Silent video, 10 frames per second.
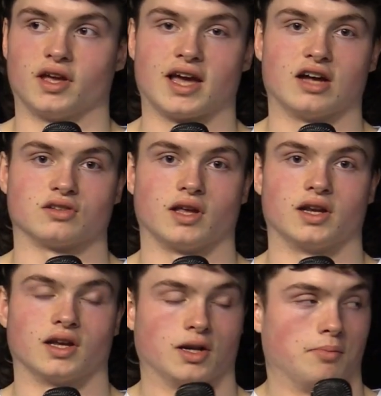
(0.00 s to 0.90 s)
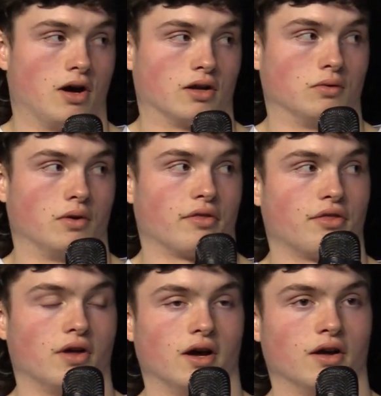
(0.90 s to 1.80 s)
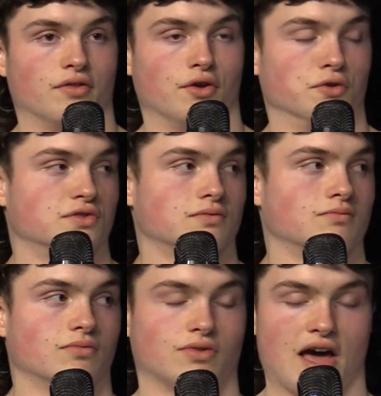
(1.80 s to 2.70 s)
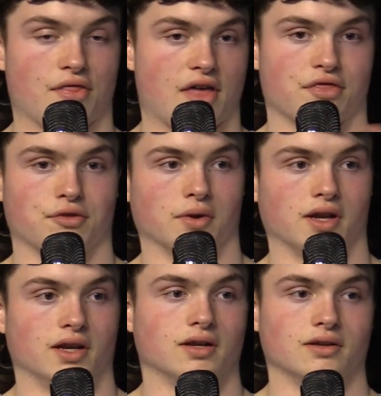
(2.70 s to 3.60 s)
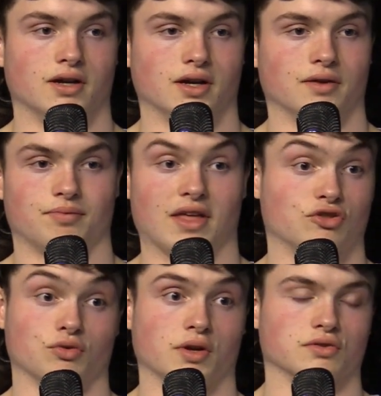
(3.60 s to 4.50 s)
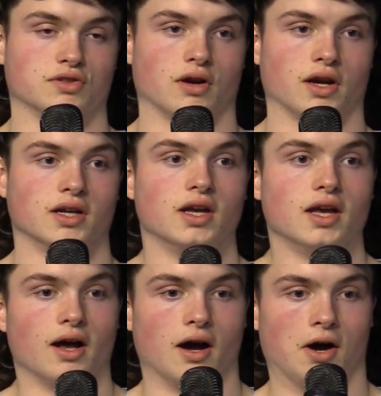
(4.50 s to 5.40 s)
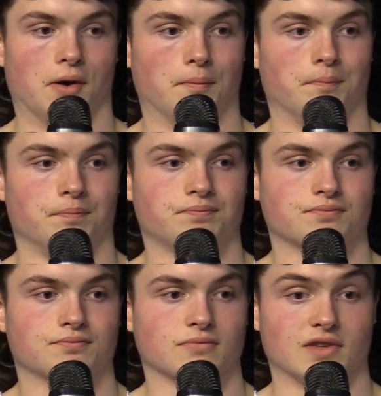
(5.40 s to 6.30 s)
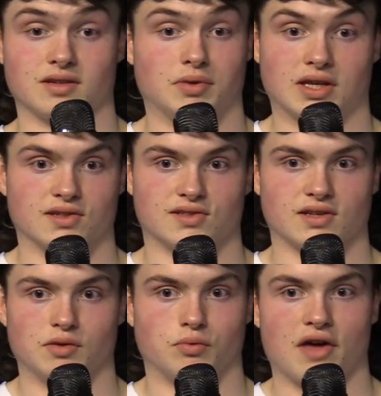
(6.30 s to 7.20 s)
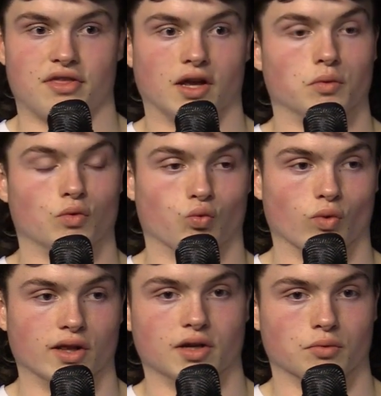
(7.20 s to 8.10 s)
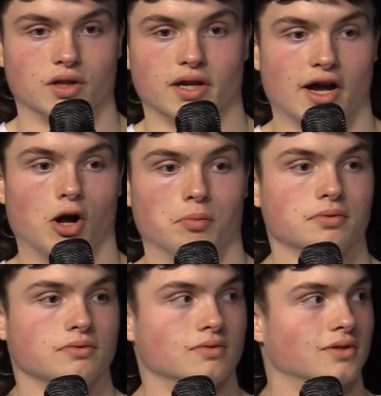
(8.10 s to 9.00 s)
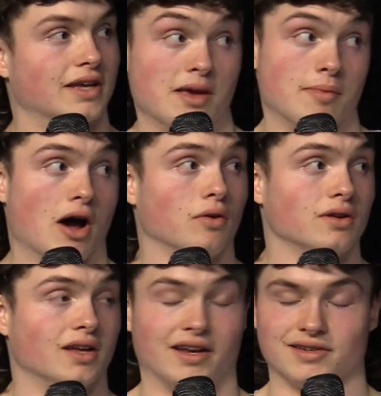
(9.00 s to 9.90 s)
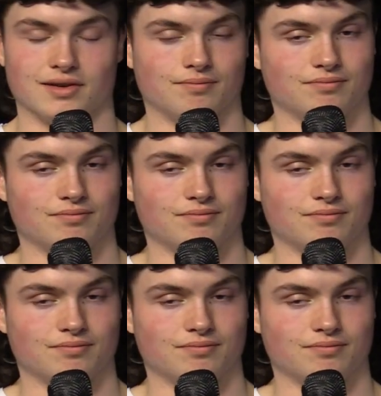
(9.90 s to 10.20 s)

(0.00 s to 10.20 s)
they catch lightning in a bottle with uh, those that that three uh, that trio. Sorry, um, because it, I think it would really really help him out and